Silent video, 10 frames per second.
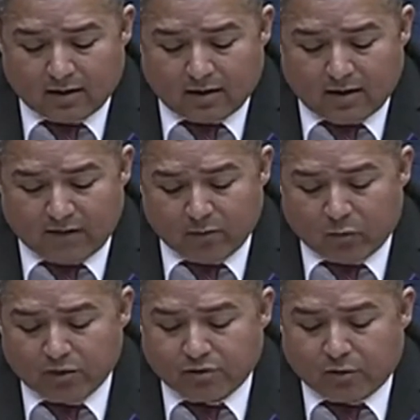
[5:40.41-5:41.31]
Never
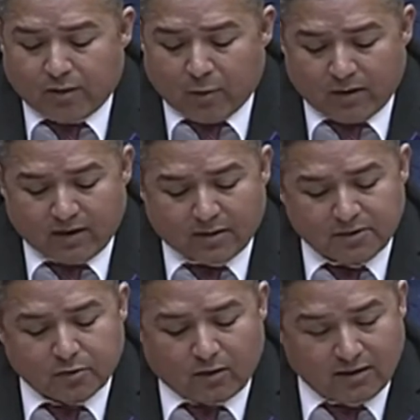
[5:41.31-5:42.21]
more so than when it
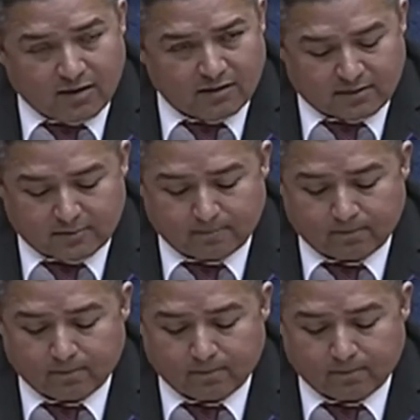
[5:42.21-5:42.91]
comes to our guns.